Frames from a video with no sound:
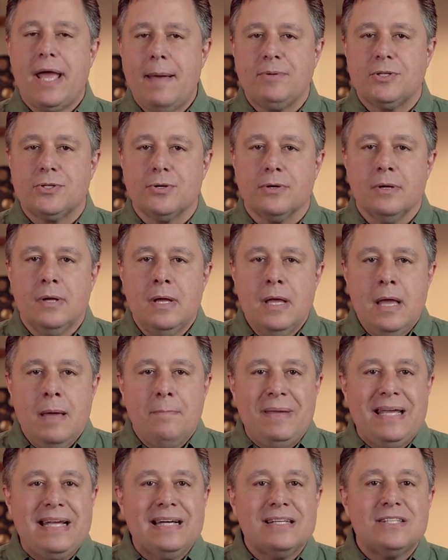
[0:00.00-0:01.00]
aperture?
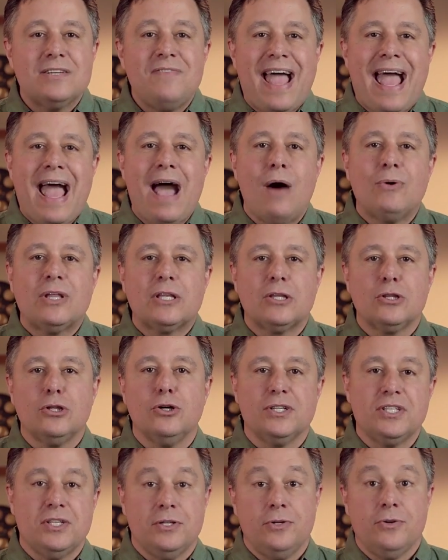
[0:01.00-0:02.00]
Because of how it
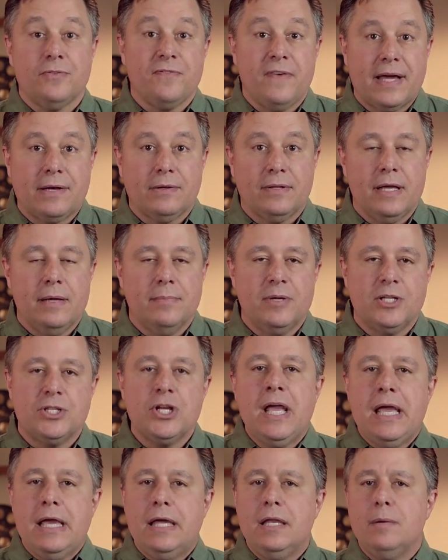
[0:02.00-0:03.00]
looks in your final
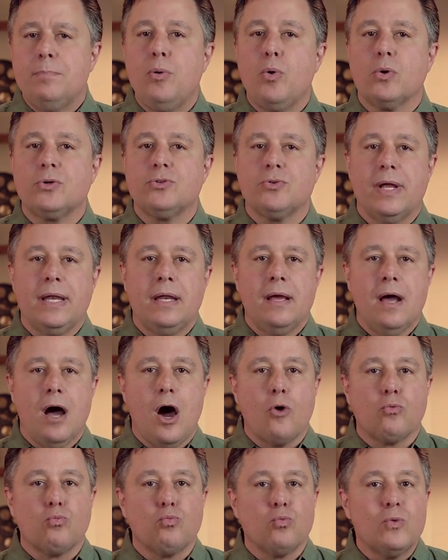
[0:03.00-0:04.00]
image. In a portrait,
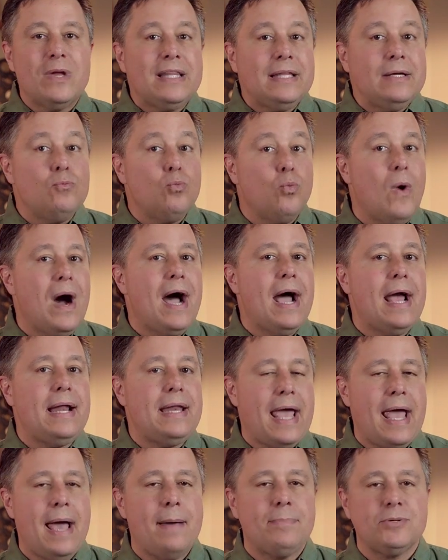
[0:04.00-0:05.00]
a really
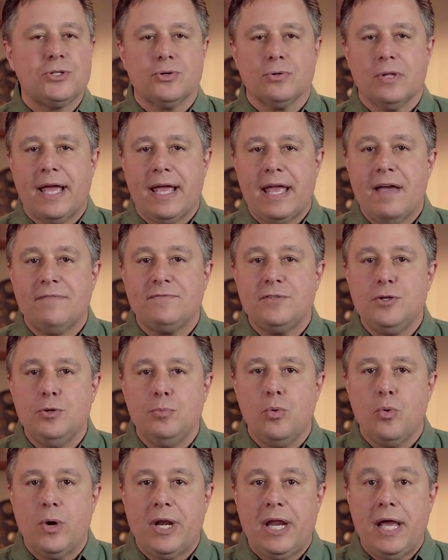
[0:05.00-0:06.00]
wide aperture like f two
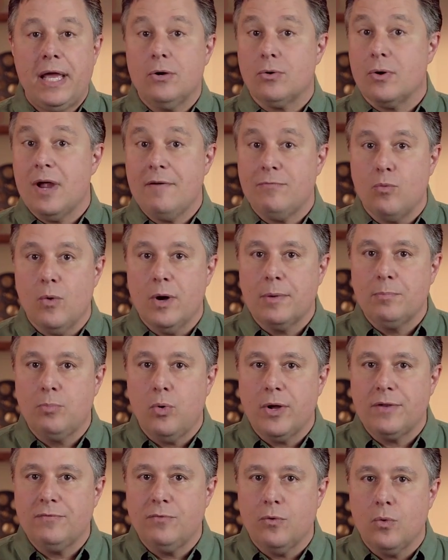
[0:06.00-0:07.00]
point eight or f one
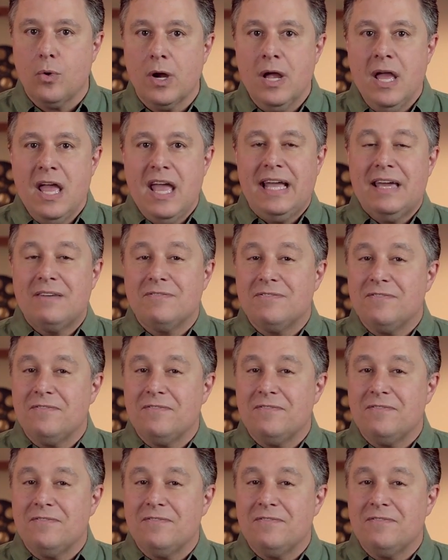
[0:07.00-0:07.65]
point four can